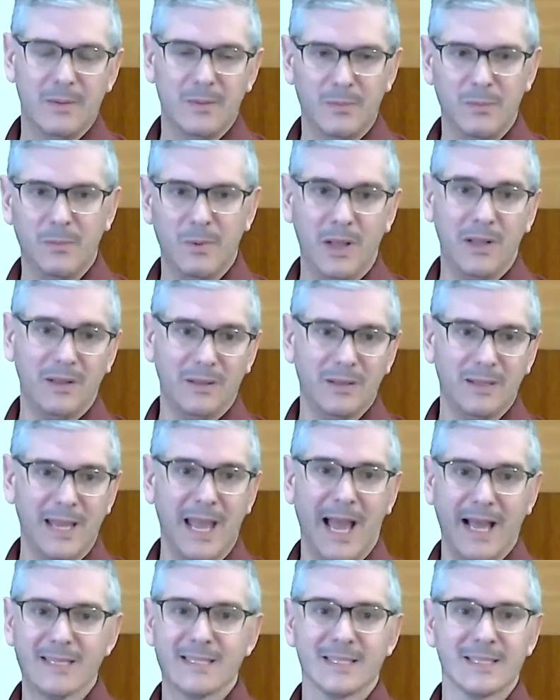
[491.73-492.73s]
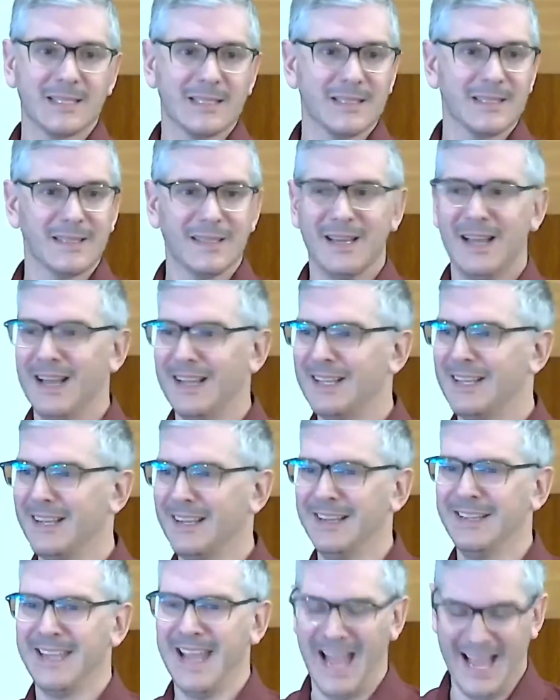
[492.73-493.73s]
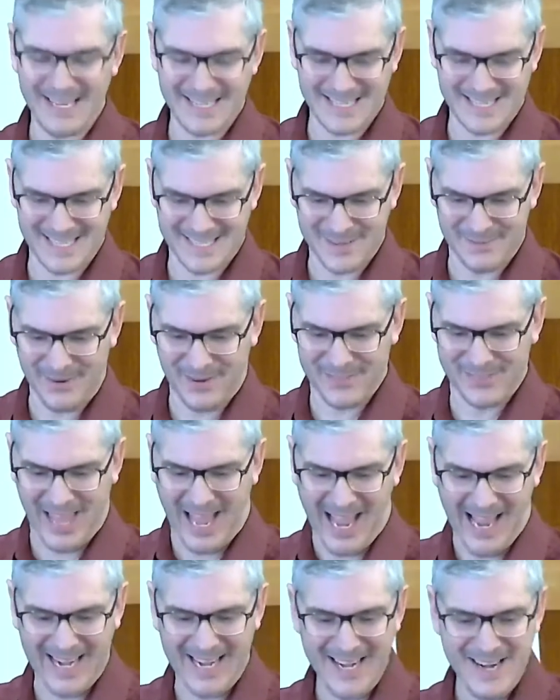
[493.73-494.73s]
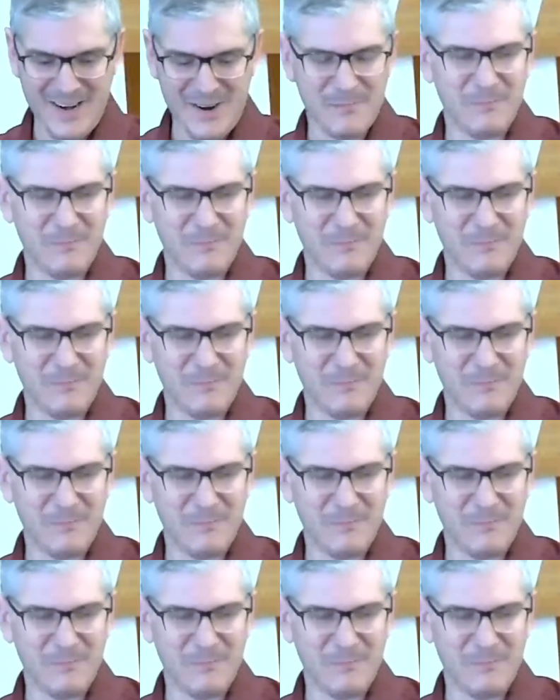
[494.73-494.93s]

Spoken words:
Well, yes. Yes, it's about that.